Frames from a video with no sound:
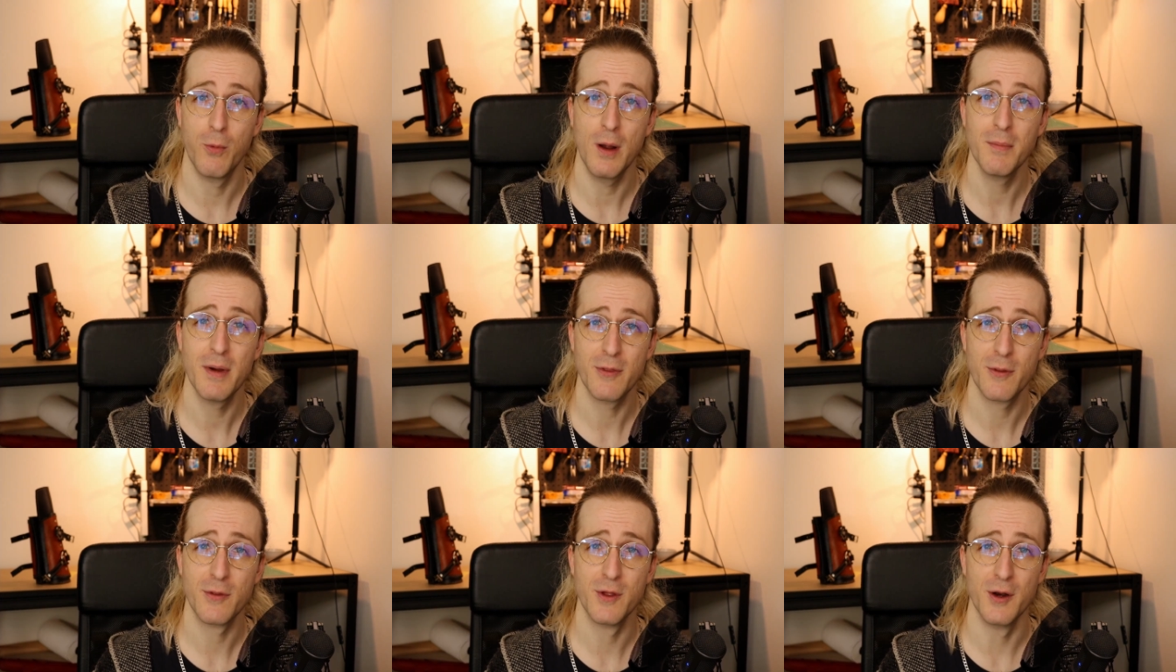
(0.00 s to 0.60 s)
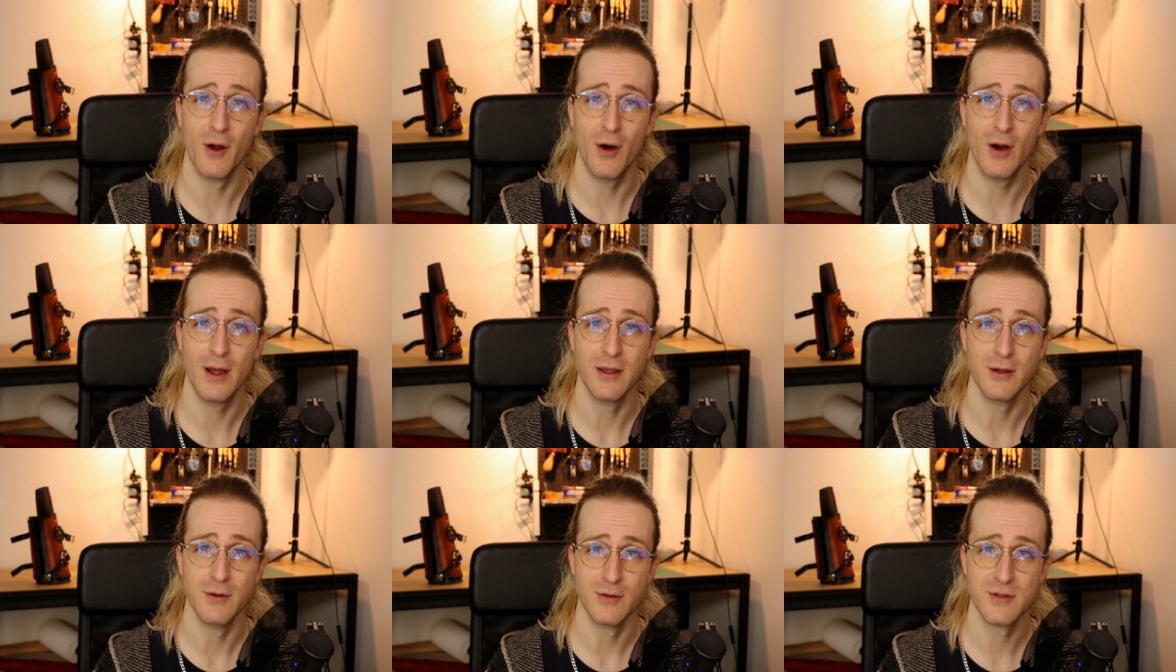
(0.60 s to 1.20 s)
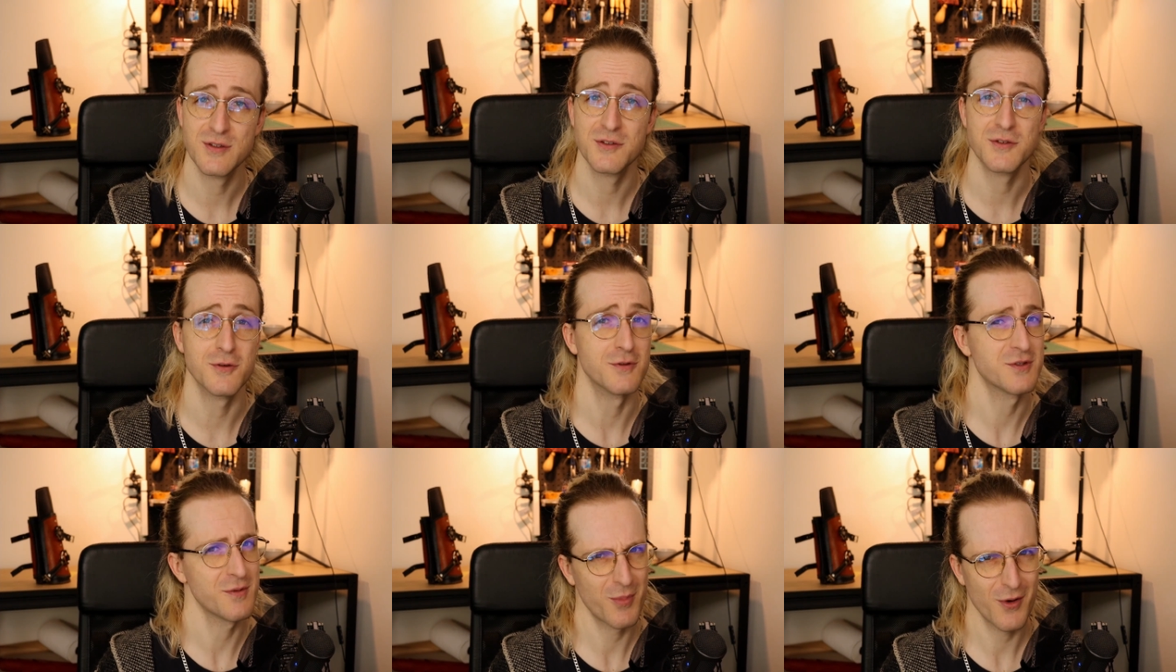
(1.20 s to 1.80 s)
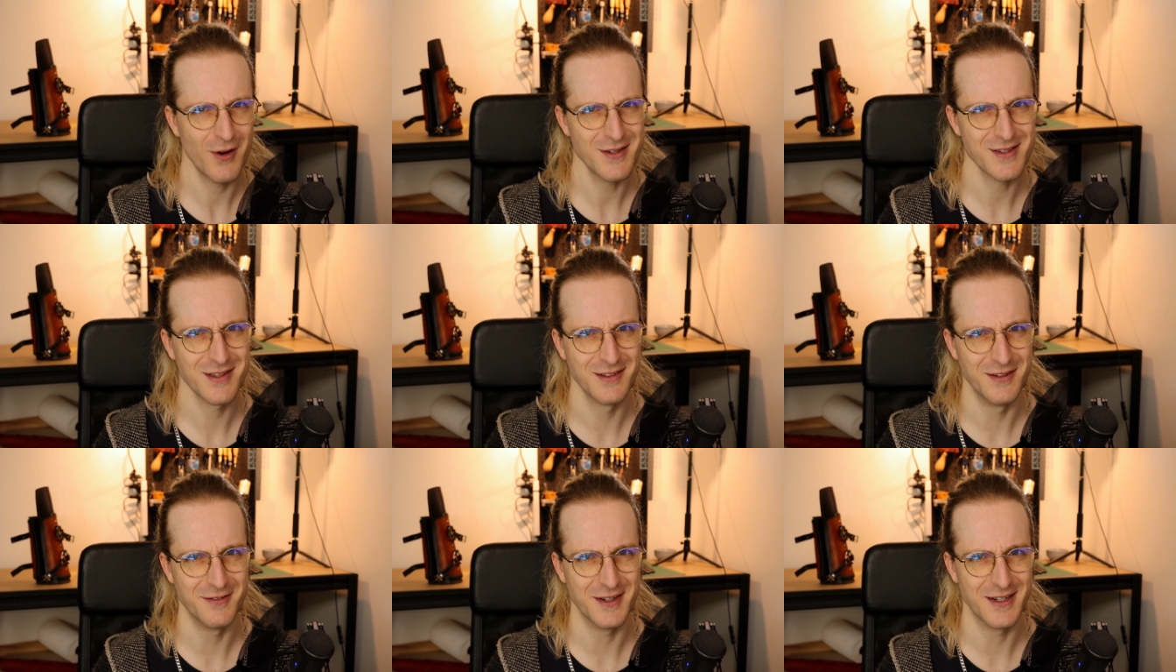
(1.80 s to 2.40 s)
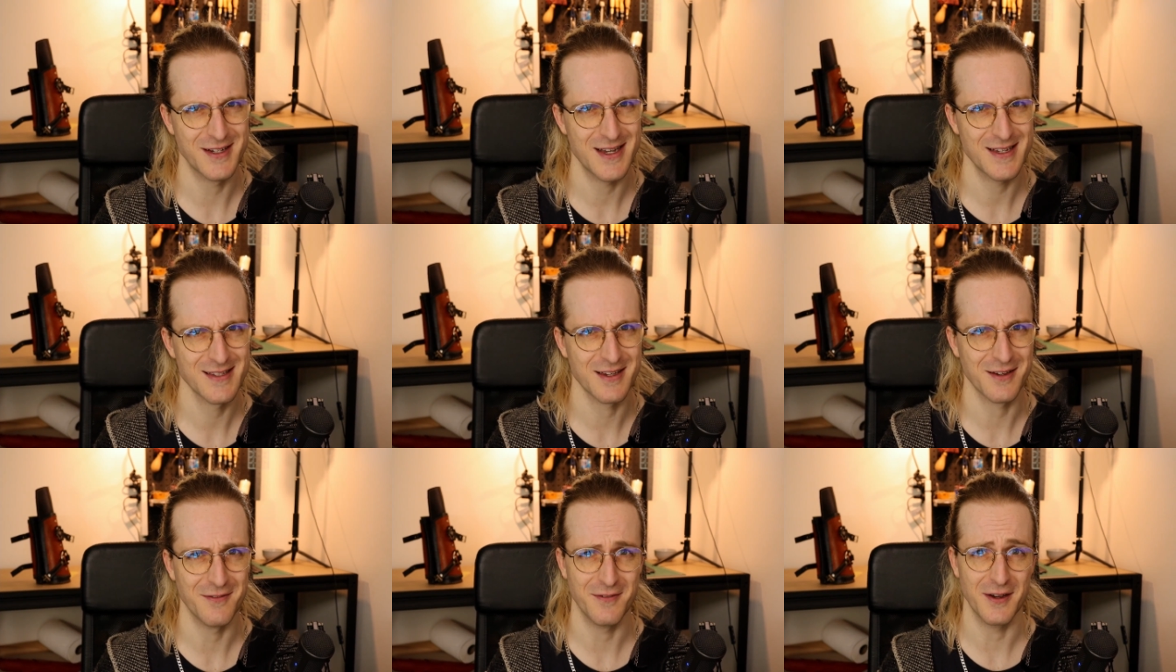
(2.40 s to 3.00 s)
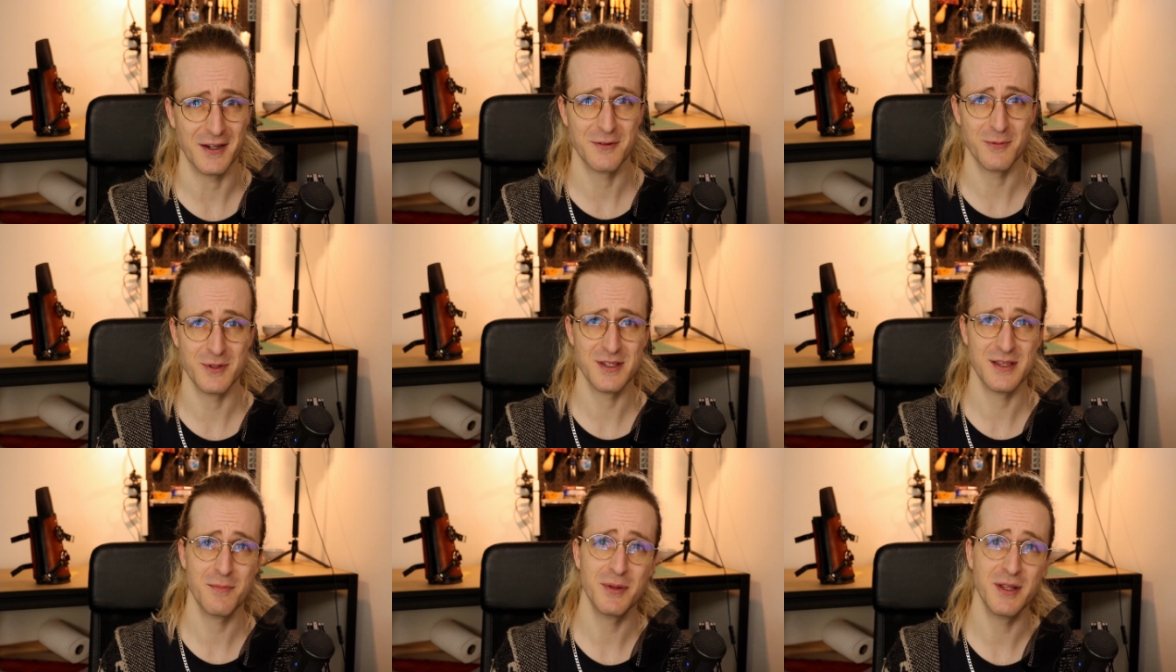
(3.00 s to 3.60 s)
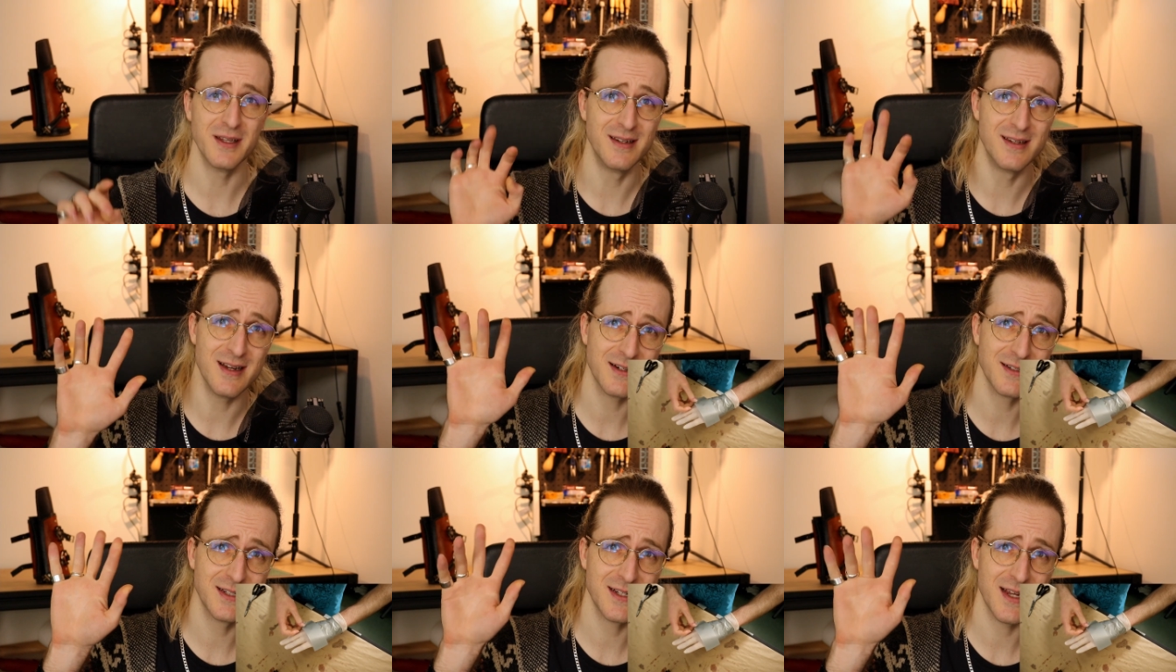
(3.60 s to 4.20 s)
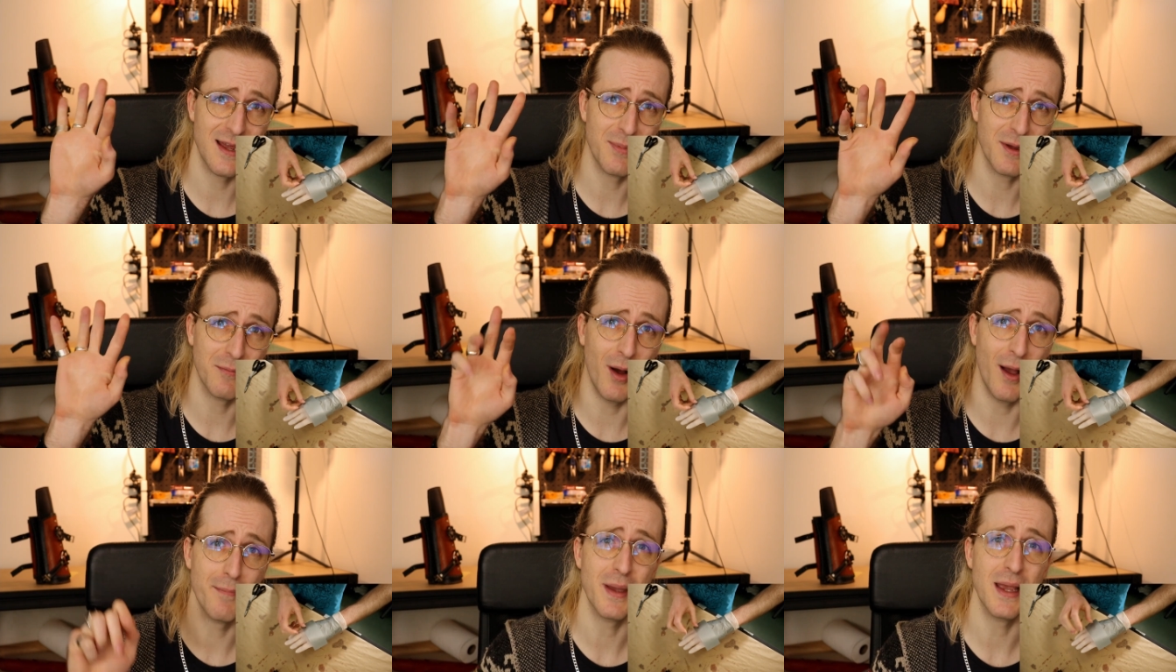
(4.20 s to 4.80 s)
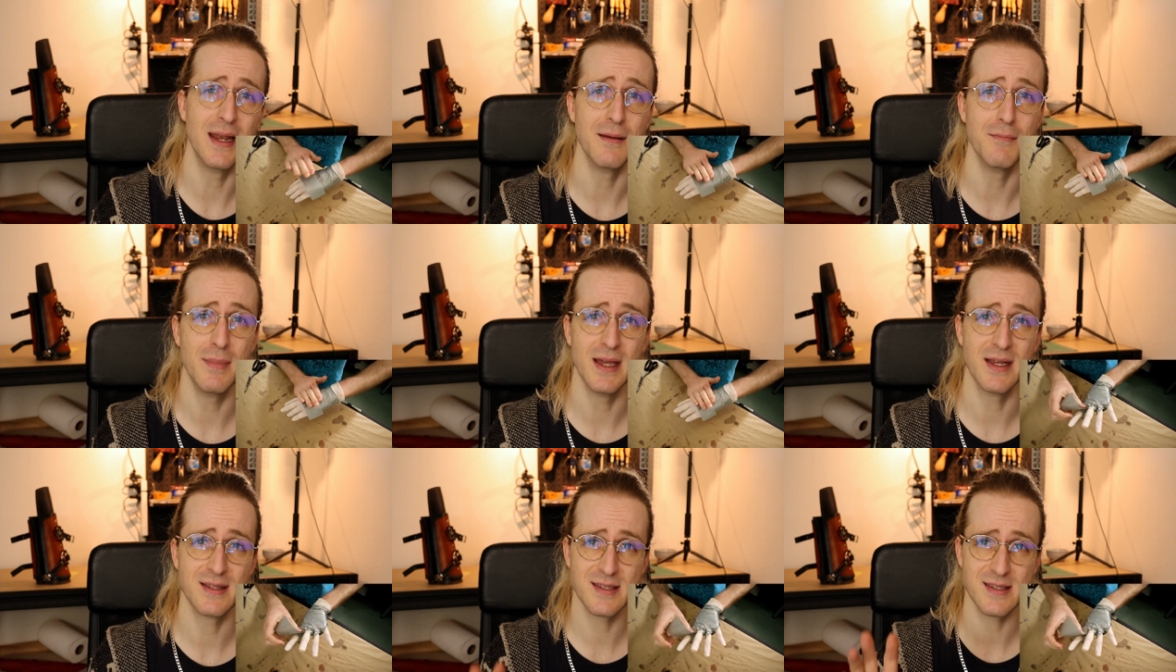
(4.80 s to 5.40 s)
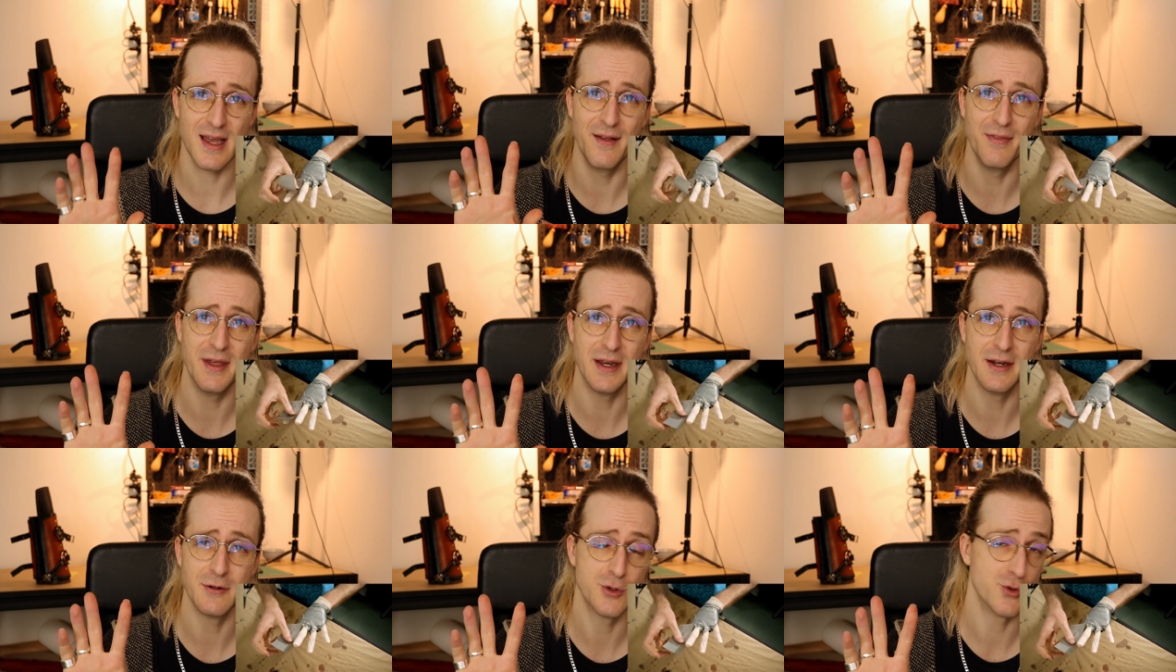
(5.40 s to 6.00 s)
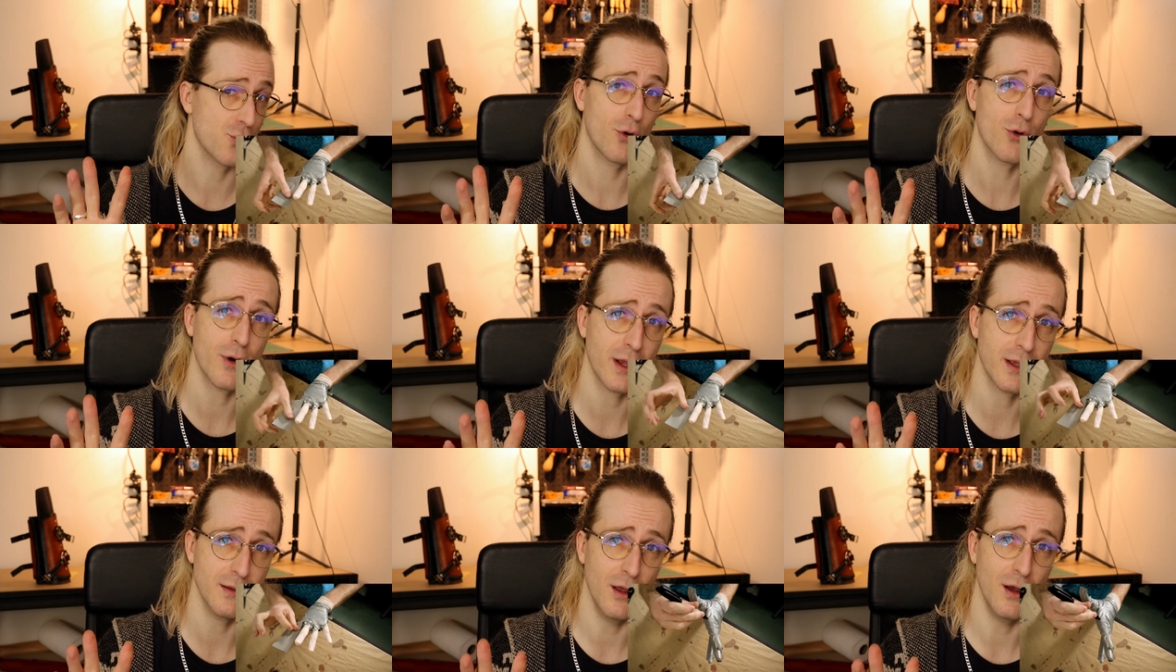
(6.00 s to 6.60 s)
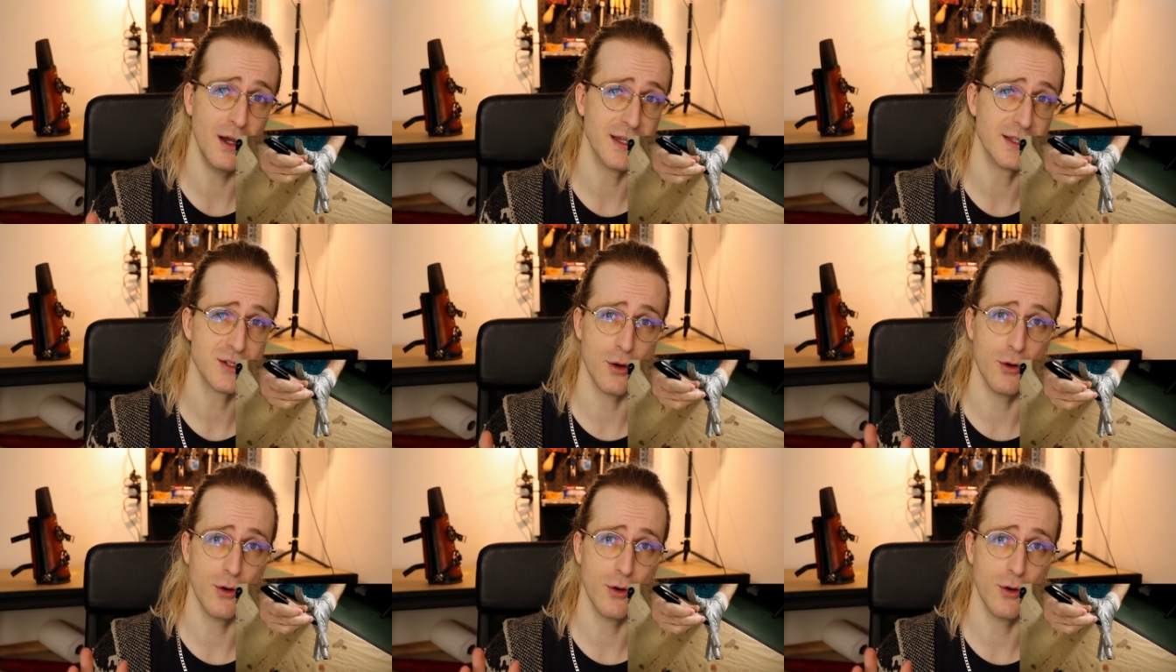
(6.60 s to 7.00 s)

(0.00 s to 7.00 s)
One method that I used to surprisingly fantastic effect was simply duct taping my meaty mitts and then drawing lines